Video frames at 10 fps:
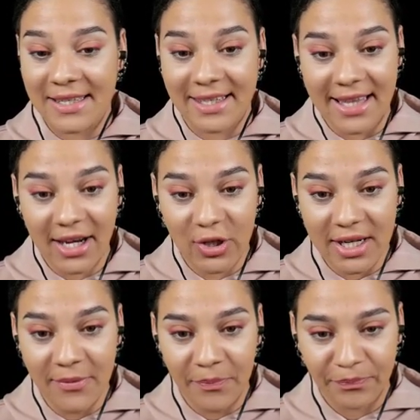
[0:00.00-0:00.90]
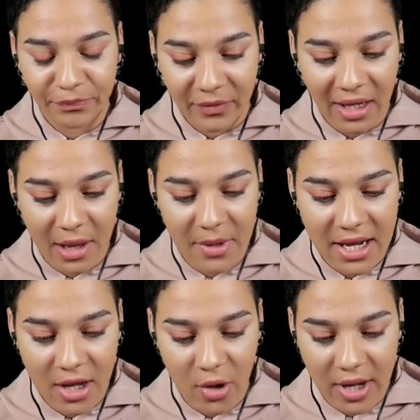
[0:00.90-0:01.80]
selection, I'm gonna
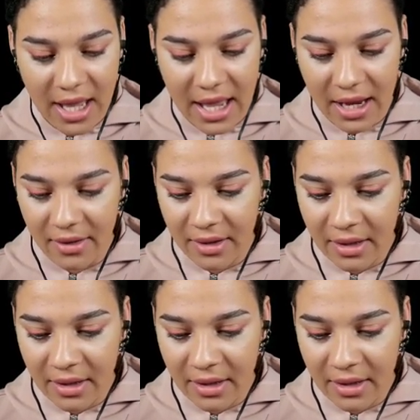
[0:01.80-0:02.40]
hit okay,